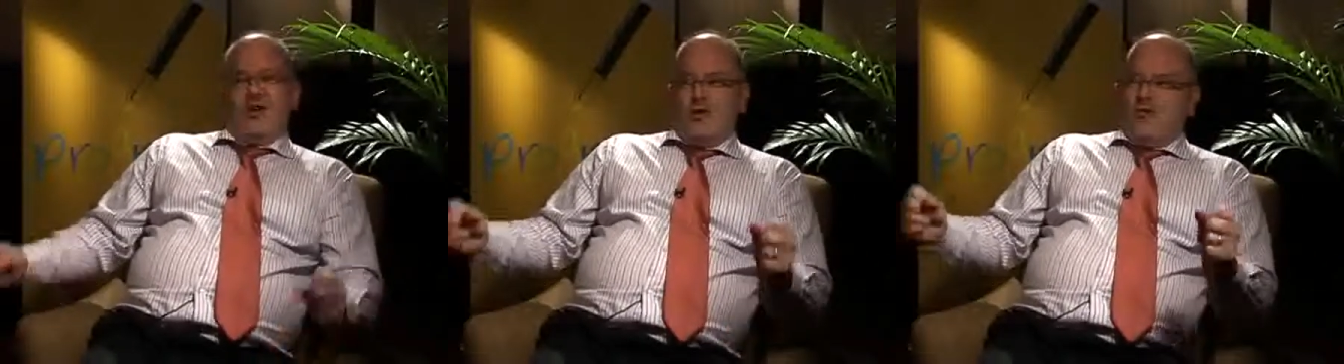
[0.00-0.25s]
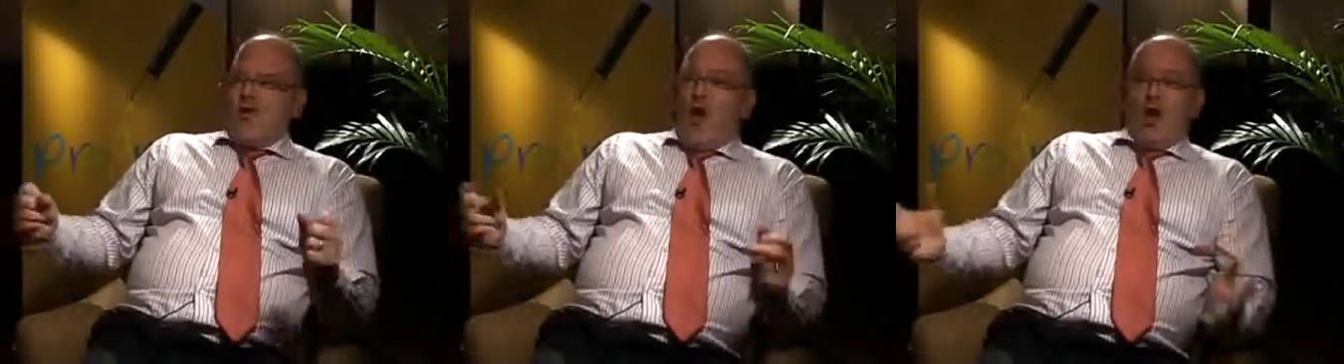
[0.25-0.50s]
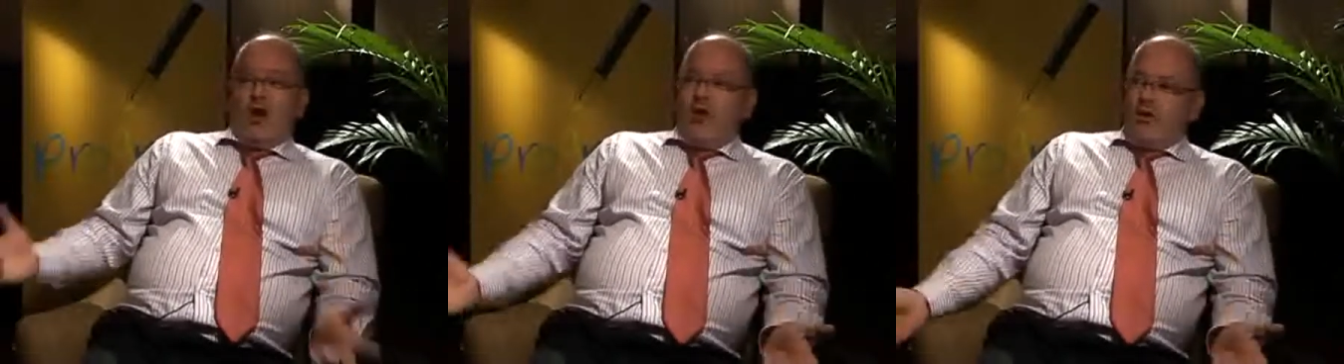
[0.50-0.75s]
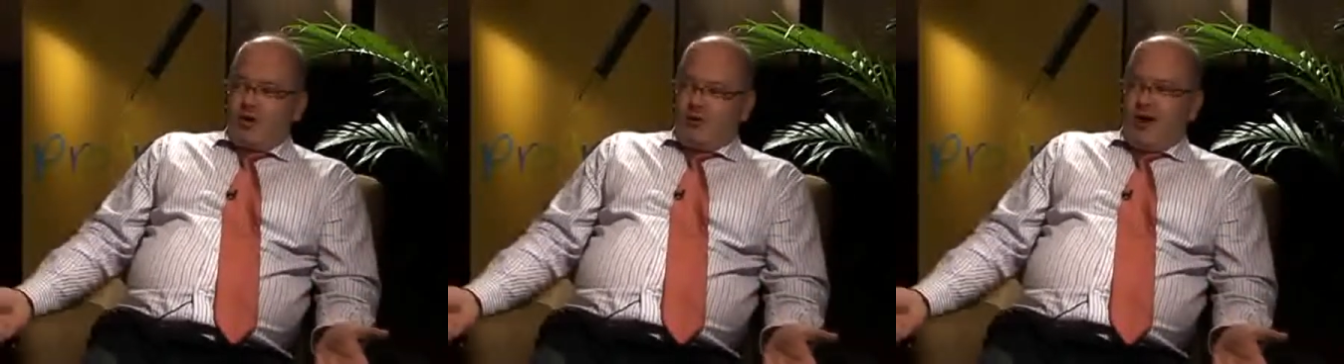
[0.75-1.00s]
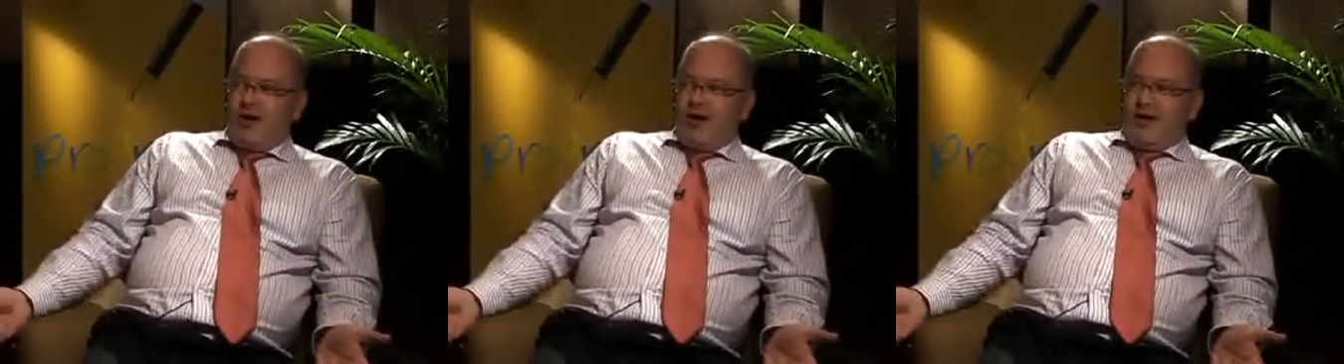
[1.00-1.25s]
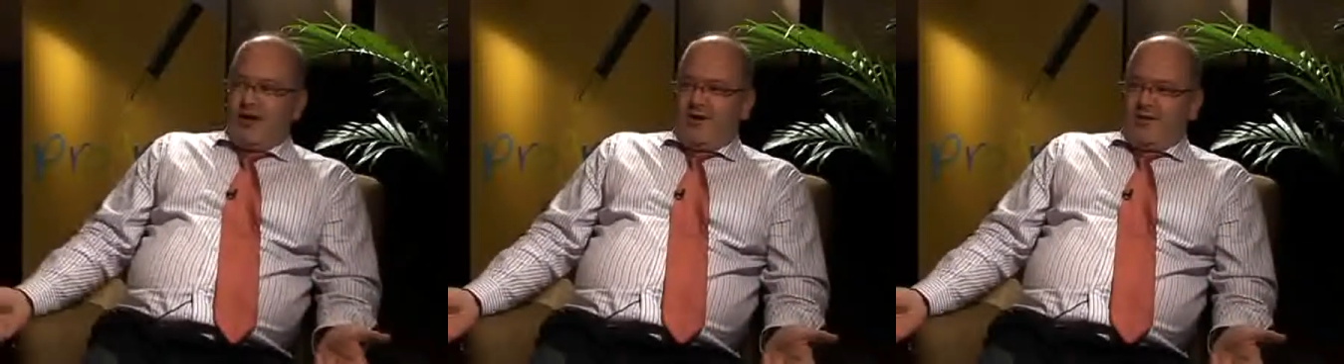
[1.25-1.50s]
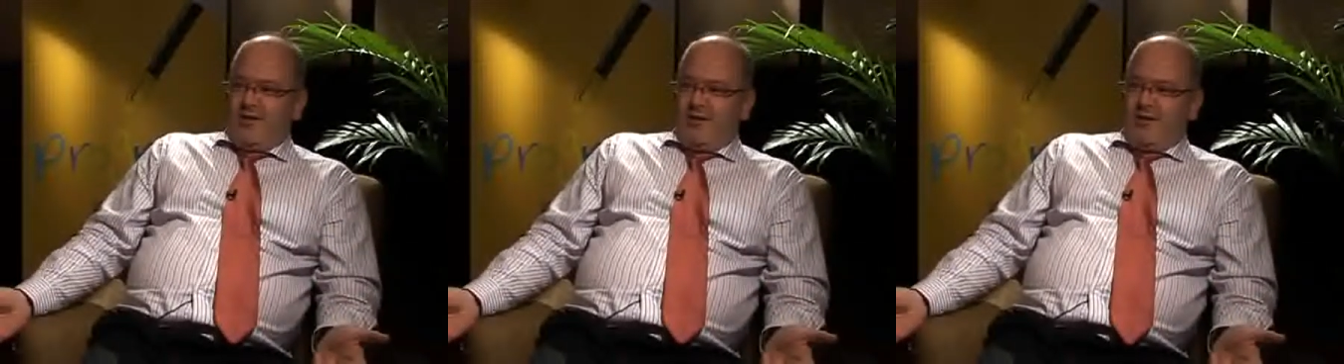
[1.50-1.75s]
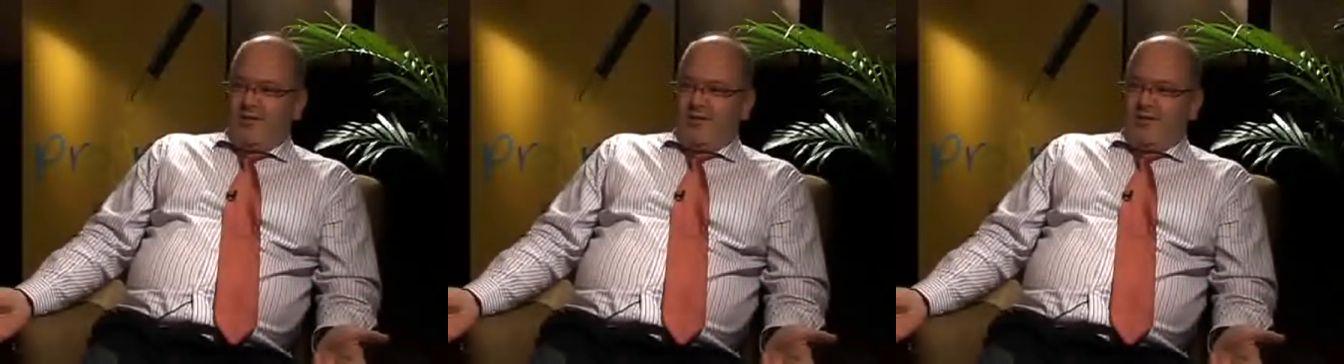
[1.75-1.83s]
You've unlocked my English.